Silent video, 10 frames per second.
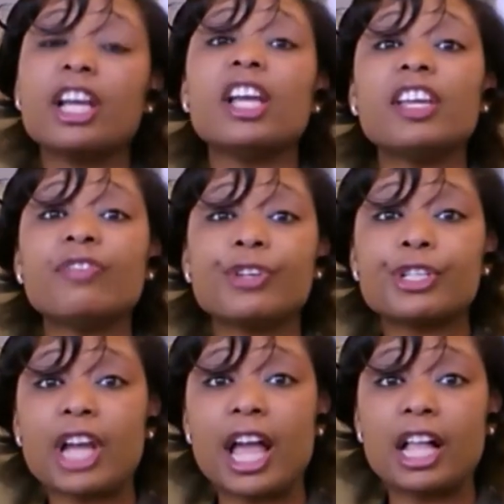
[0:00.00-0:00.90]
If your
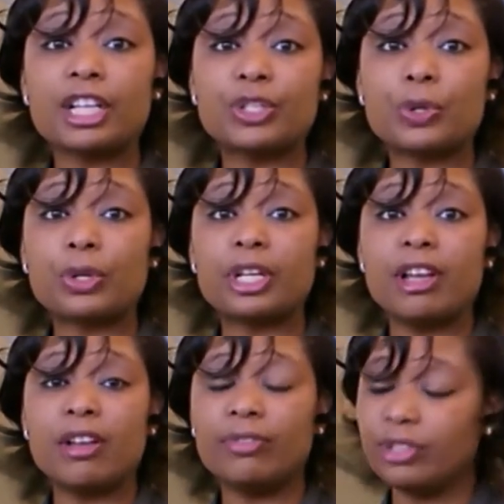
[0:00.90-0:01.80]
child is old enough